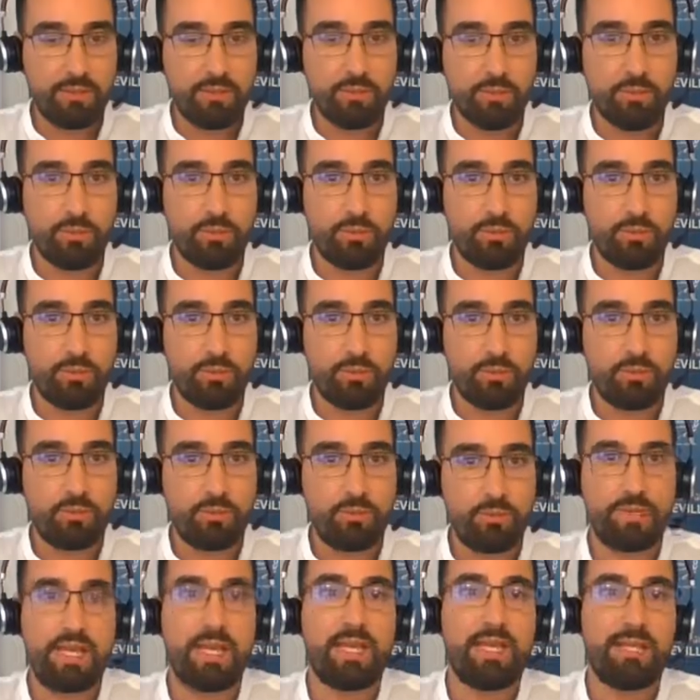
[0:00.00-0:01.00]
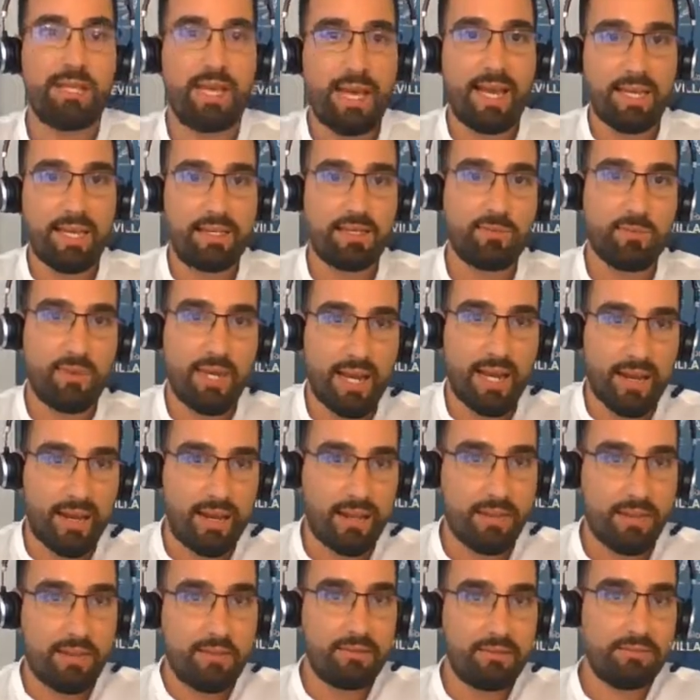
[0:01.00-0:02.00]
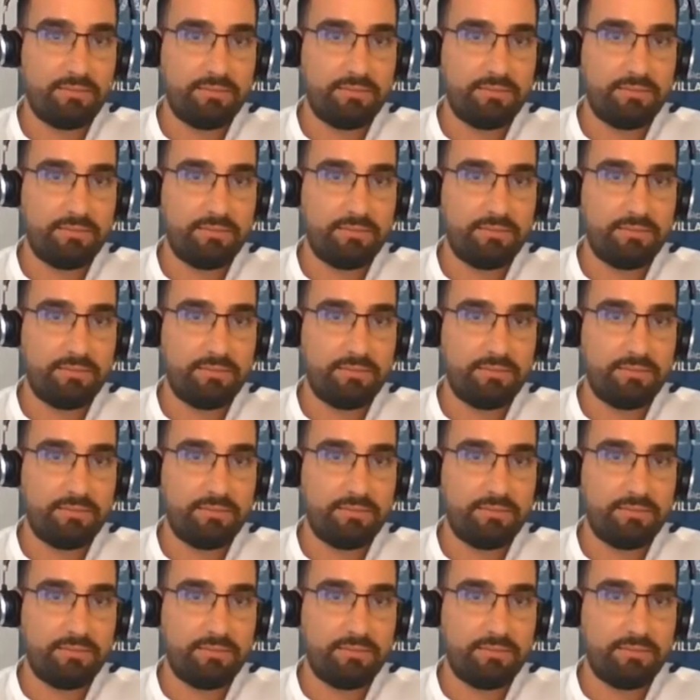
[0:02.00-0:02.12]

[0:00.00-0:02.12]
to say, guys, we are ready.